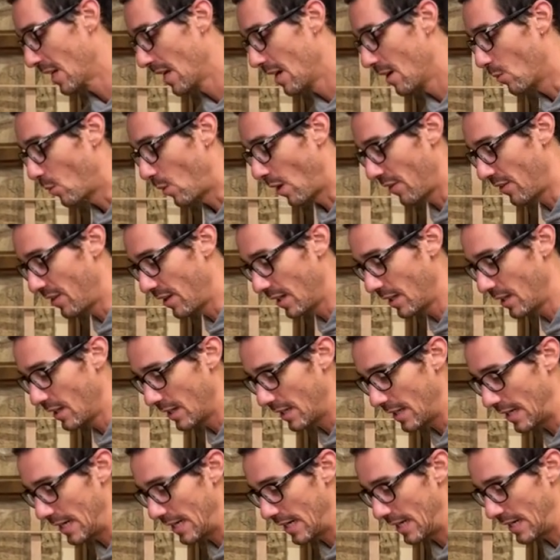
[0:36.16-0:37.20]
One thing
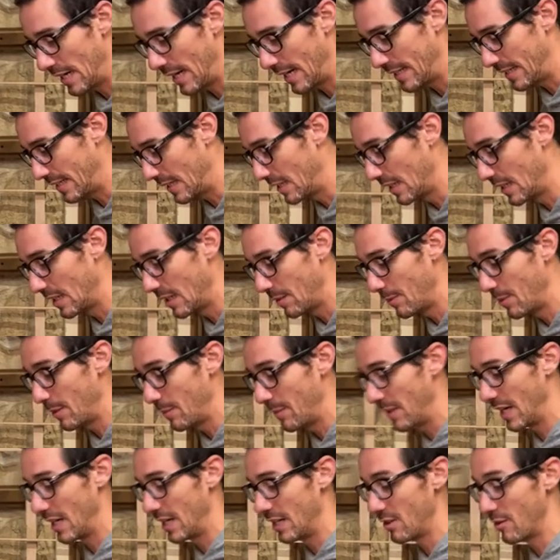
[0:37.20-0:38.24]
I did a little bit
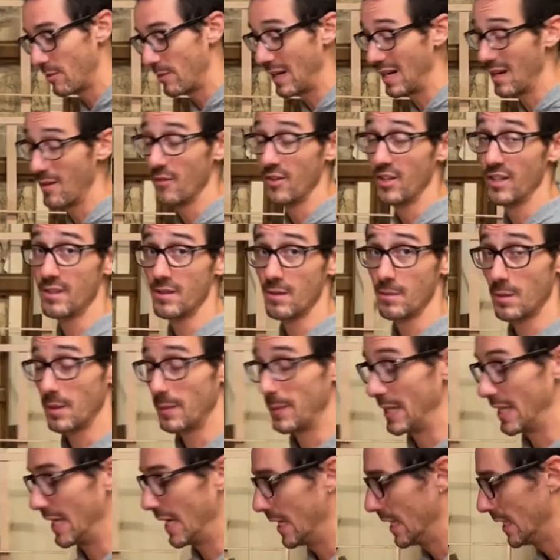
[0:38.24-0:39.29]
behind your back, I'm very sorry
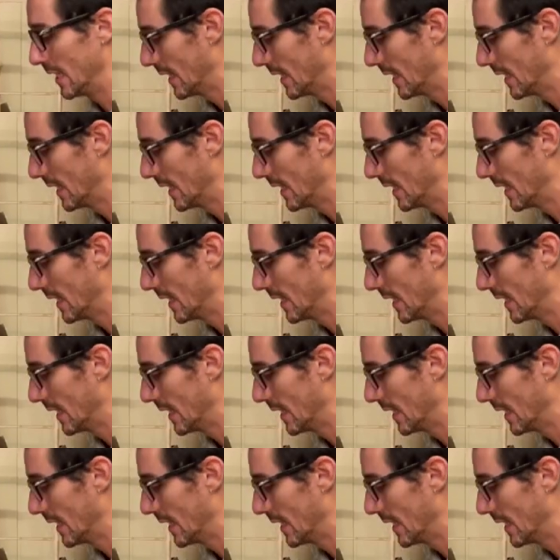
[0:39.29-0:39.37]
about that,